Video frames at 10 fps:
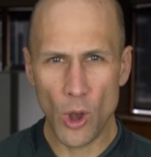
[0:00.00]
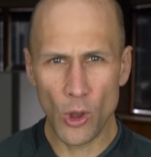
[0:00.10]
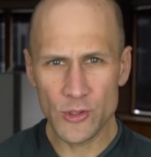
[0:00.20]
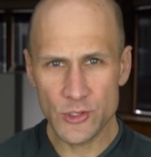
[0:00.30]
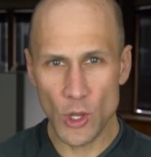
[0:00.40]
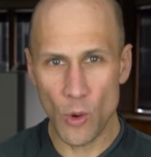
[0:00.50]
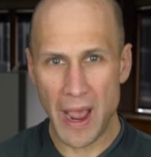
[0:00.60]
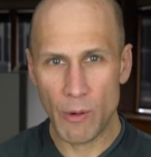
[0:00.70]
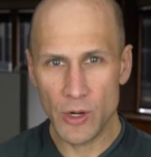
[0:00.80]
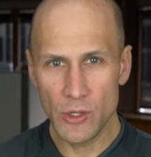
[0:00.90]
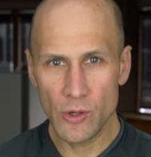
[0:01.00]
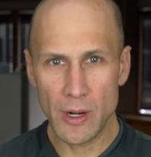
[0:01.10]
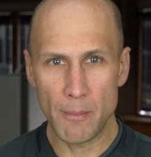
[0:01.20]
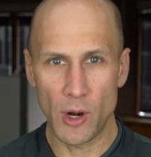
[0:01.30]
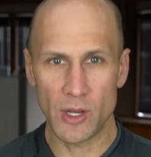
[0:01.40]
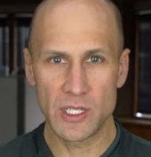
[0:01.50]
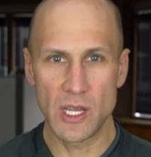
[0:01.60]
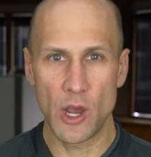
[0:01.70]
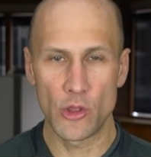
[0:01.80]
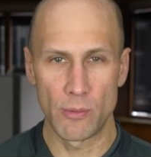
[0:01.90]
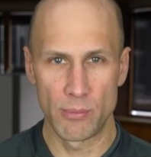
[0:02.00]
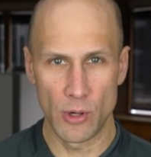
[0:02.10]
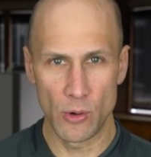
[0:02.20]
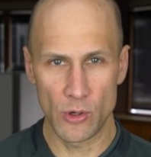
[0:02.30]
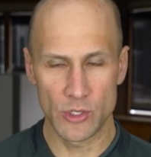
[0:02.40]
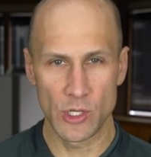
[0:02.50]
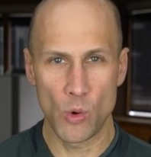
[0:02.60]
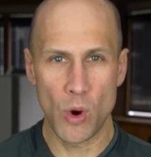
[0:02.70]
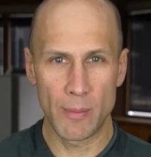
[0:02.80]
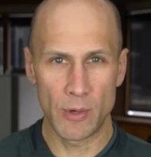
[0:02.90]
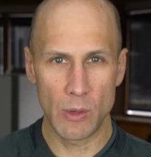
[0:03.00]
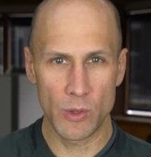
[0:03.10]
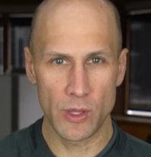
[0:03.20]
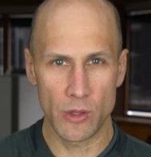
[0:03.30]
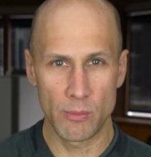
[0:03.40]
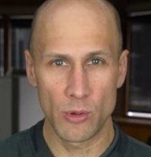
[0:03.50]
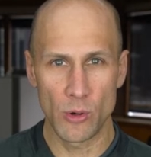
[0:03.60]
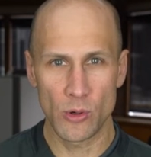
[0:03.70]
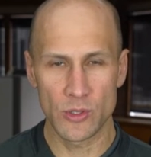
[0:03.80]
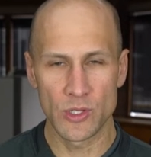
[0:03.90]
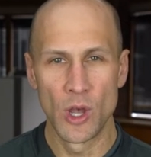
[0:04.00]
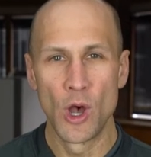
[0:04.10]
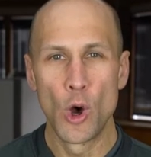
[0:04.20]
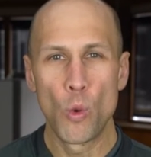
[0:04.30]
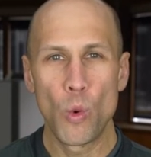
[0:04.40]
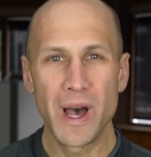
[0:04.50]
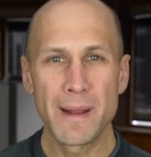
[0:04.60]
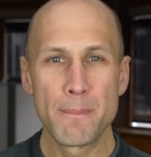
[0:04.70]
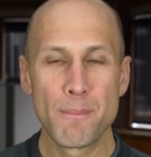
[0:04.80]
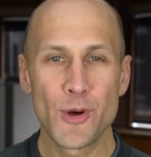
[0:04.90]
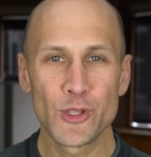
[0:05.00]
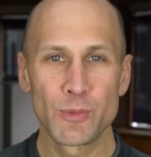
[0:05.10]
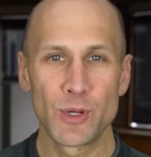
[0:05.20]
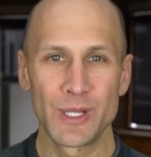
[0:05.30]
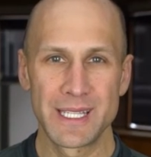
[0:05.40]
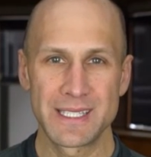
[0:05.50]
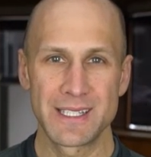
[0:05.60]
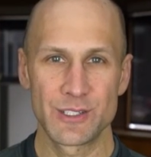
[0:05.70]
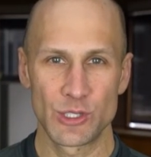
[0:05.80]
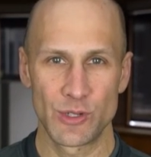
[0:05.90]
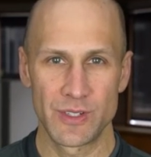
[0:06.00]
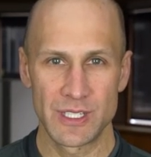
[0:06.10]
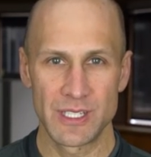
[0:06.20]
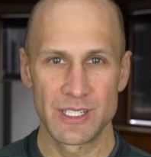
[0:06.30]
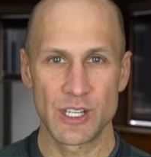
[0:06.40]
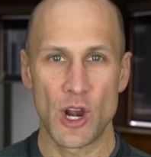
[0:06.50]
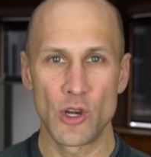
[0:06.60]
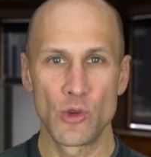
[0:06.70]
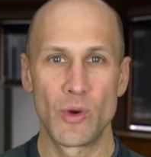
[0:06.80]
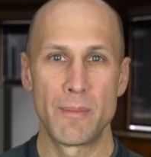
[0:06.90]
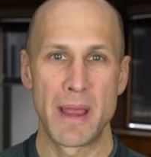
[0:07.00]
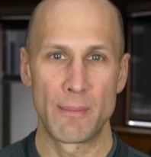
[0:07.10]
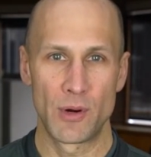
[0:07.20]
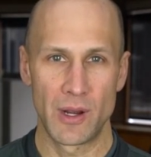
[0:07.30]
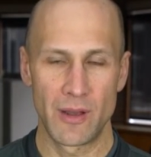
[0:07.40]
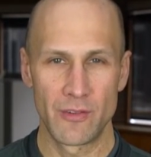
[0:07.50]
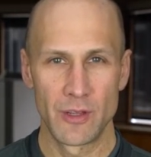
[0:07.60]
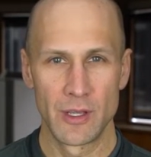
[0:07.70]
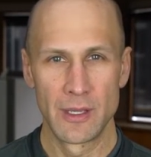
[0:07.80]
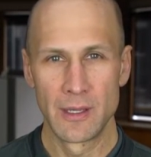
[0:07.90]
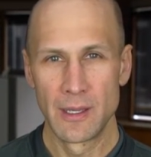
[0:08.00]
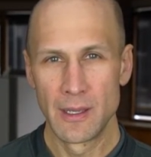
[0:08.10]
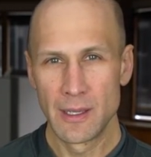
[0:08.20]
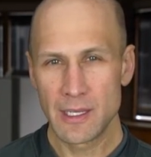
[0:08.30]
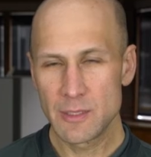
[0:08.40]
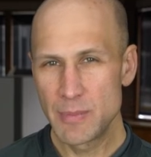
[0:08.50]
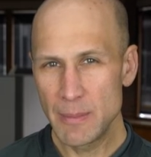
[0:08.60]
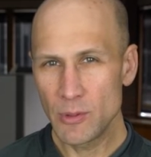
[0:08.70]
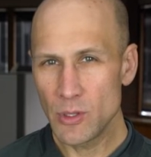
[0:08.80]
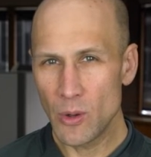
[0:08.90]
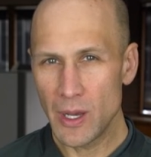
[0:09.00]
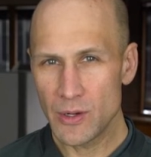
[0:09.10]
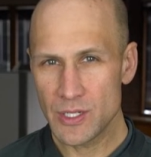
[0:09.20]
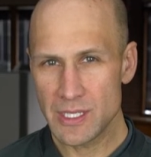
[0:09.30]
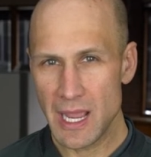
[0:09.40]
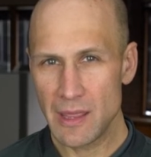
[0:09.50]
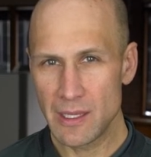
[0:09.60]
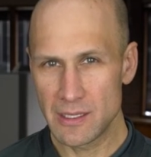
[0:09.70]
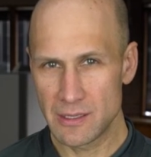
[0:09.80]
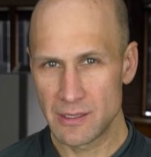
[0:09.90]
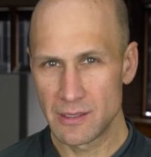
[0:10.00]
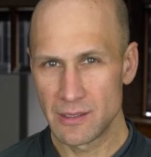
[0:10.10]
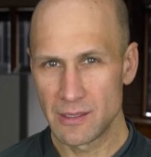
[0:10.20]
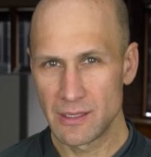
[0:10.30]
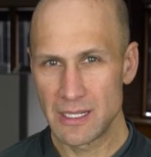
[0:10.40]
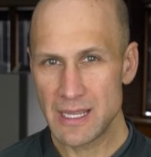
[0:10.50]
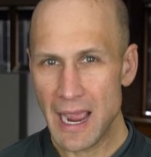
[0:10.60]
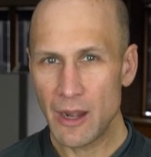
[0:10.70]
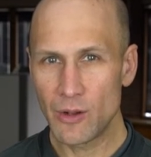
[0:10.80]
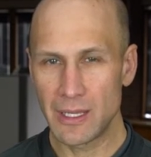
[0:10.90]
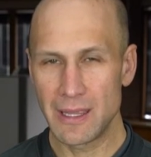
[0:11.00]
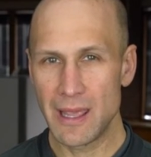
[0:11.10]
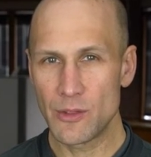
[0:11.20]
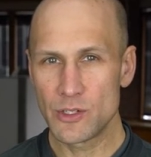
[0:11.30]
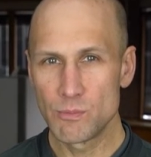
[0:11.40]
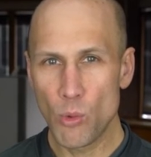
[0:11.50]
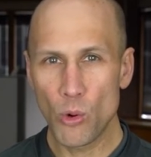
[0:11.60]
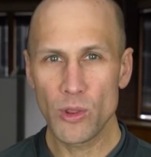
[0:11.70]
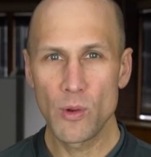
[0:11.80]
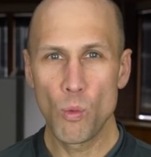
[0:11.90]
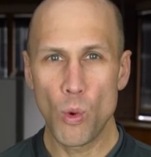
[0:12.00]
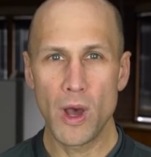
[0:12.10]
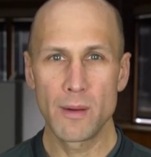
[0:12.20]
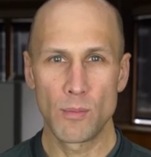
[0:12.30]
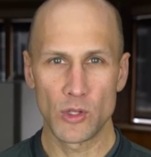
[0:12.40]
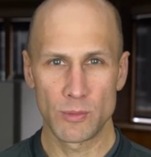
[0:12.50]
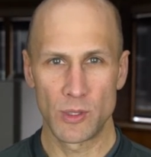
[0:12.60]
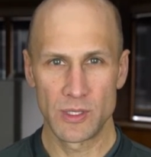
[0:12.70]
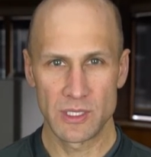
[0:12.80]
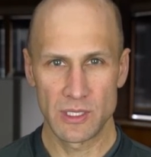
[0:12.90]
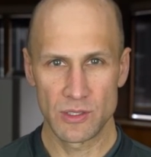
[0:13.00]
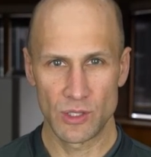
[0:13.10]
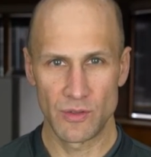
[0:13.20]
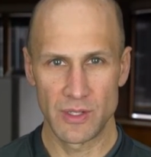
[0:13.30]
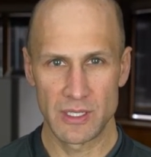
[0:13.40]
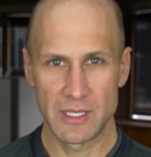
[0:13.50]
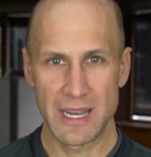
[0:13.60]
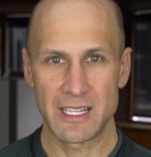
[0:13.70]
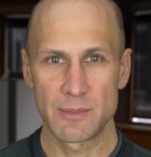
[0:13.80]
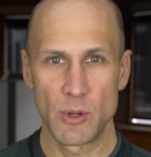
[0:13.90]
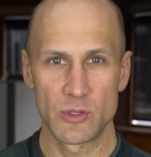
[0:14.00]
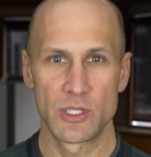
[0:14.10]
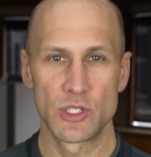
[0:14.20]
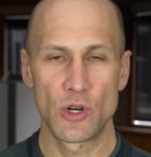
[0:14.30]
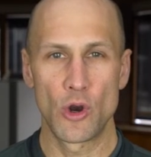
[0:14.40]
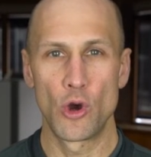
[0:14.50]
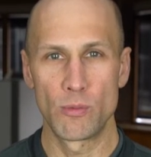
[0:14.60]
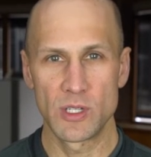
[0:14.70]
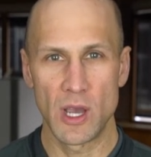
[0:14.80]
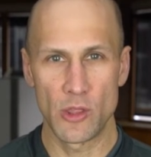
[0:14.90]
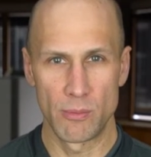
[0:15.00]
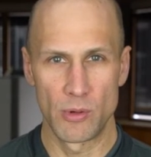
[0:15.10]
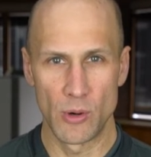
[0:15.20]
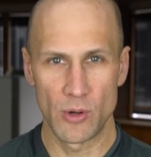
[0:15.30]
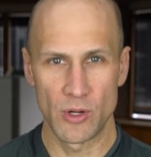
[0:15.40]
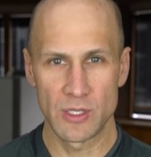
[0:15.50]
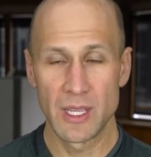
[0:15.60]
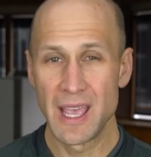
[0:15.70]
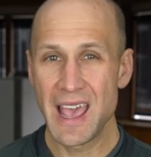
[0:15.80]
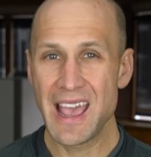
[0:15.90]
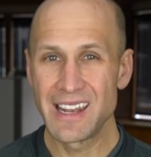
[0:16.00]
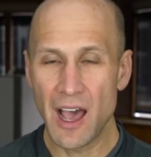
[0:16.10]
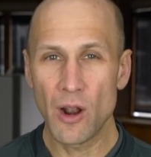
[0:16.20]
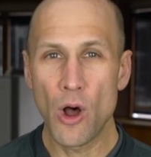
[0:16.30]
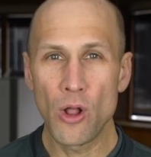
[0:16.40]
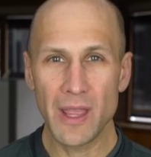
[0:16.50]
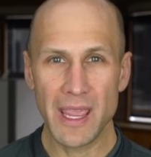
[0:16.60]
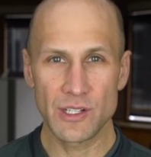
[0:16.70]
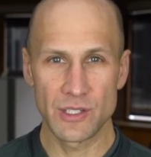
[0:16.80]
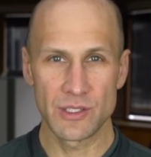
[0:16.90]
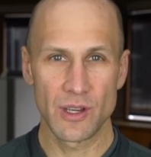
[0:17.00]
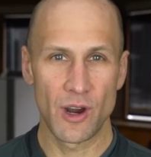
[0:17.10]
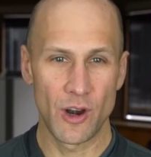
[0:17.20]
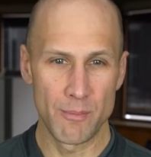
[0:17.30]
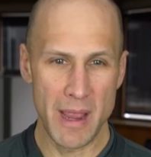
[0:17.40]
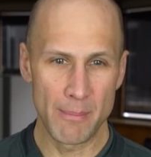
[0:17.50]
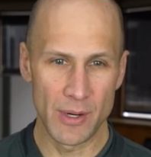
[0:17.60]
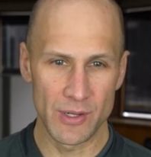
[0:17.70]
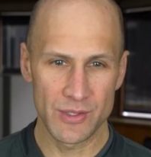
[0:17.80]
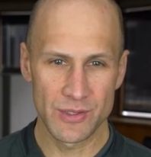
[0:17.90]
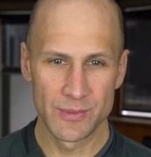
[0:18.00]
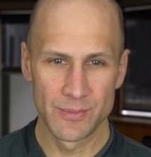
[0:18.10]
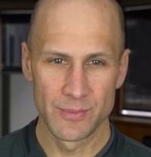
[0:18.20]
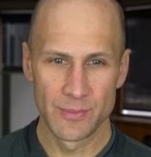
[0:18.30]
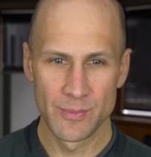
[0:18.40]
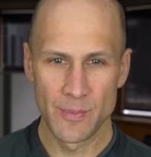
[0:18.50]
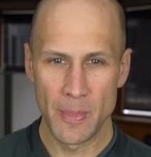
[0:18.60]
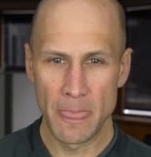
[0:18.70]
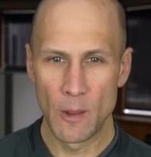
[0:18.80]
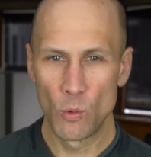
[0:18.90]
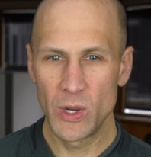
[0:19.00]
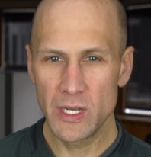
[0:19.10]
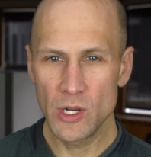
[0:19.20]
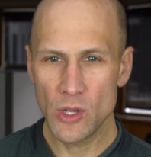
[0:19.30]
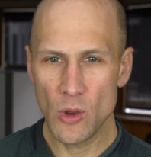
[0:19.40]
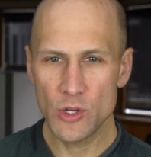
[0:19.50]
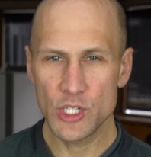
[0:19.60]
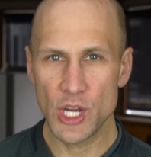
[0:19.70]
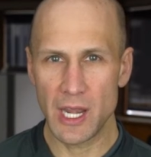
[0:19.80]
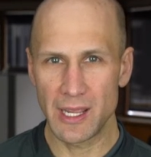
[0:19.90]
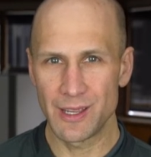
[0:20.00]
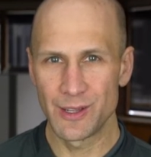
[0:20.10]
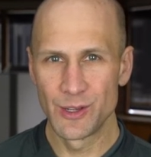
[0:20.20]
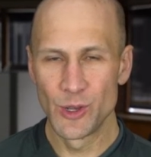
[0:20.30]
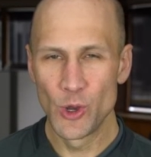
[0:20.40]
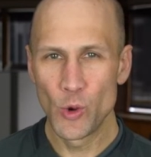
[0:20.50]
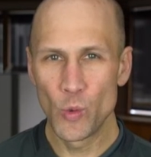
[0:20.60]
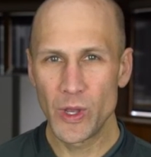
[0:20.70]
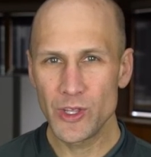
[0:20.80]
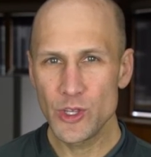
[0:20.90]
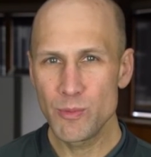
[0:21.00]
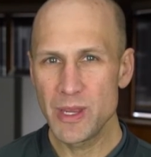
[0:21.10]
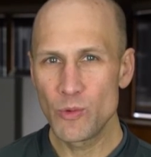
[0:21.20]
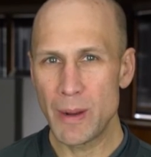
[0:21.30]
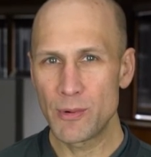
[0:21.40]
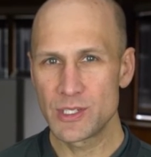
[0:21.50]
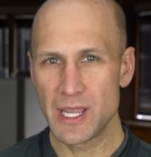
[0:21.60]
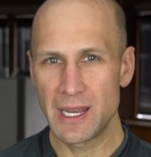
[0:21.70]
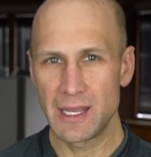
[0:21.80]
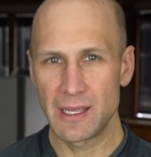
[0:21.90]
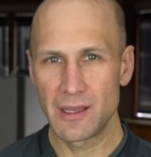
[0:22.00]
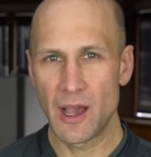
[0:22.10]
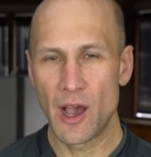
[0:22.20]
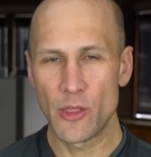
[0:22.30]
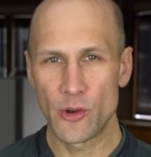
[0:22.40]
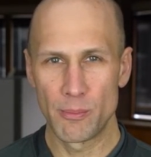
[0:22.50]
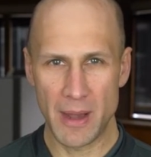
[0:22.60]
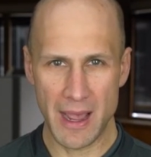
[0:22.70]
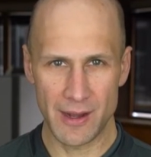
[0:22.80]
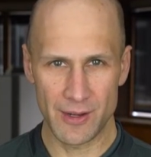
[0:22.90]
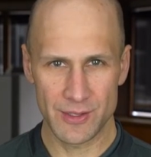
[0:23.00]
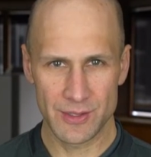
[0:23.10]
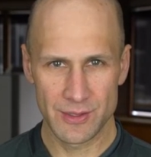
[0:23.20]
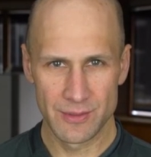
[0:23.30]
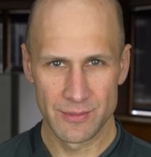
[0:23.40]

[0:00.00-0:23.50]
Also, how are you going to market to other brokers and cooperate with other brokers? What multiple listing services are you a member of? Because people don't understand this entirely, that there's more than one multiple listing service that exposes your home to other brokers, and not all agents are members. When negotiating, will you be representing other buyers?